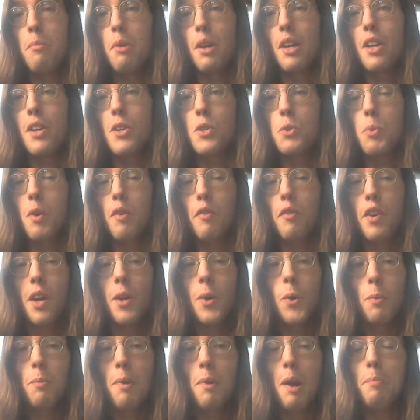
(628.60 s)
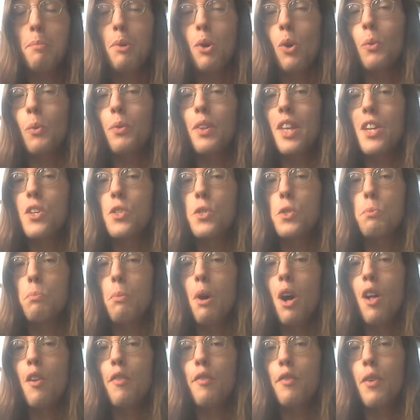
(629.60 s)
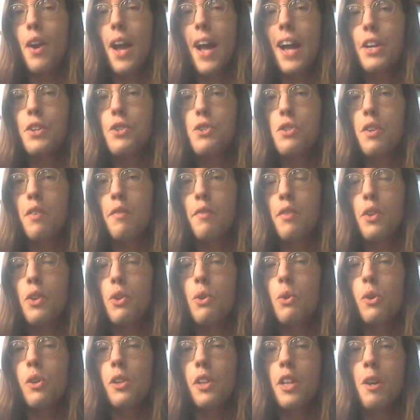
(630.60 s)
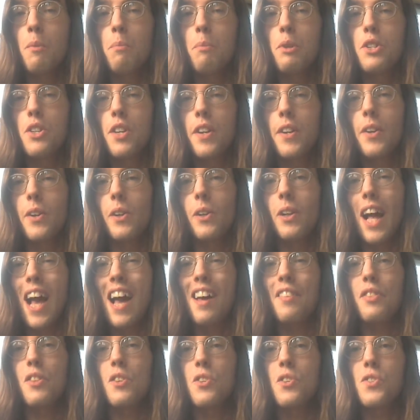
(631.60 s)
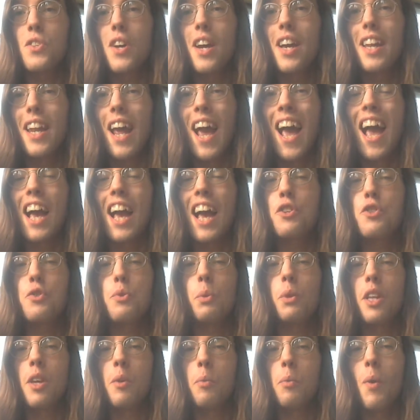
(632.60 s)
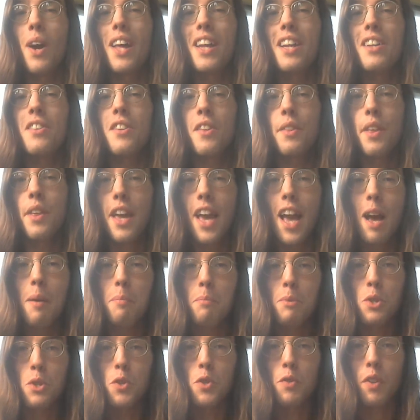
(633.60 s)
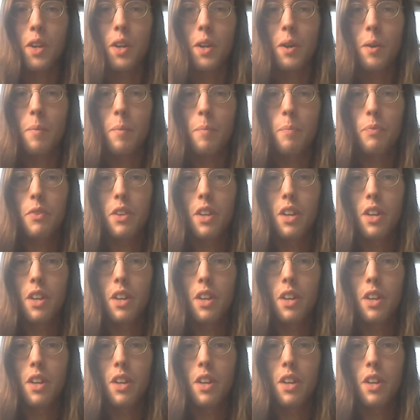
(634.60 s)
Because we've got to remember, only a small fraction of the nuclear material at the site actually went into the atmosphere.